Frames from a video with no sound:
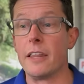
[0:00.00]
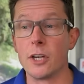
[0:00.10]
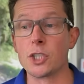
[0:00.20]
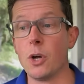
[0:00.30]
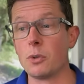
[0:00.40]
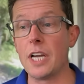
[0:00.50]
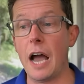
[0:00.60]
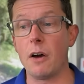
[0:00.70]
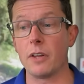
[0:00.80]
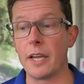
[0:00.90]
There's no
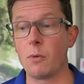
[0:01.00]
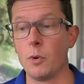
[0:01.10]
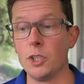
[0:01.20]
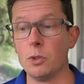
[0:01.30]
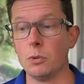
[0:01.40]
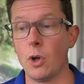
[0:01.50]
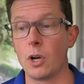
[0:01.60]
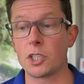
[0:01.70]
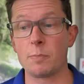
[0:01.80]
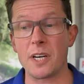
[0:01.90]
doubt, like when you
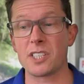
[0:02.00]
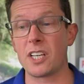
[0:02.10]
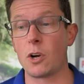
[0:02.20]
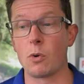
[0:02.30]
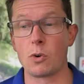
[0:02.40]
look, especially